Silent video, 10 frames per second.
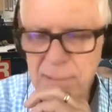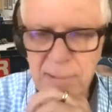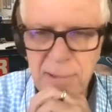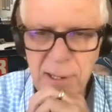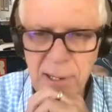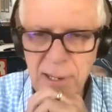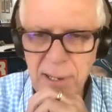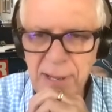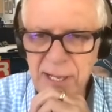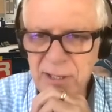
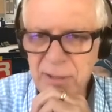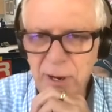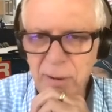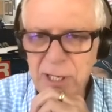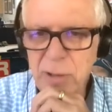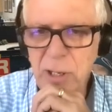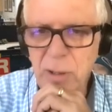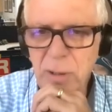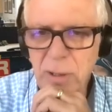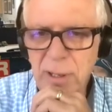That's very
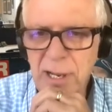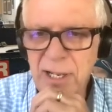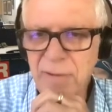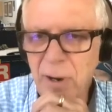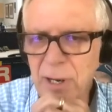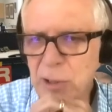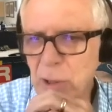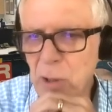true. That's very true.